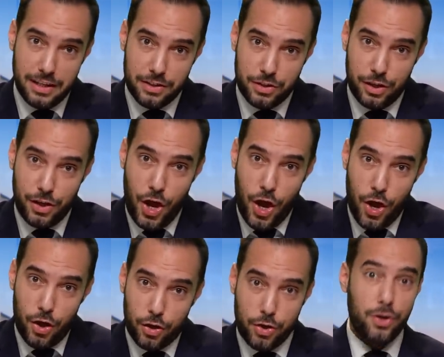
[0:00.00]
listed
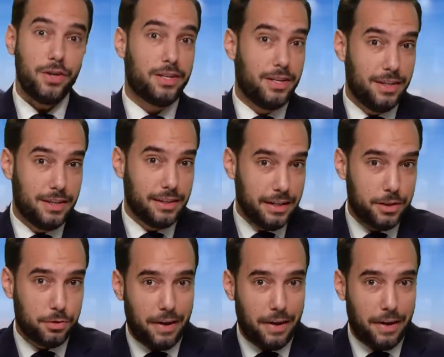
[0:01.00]
could lead to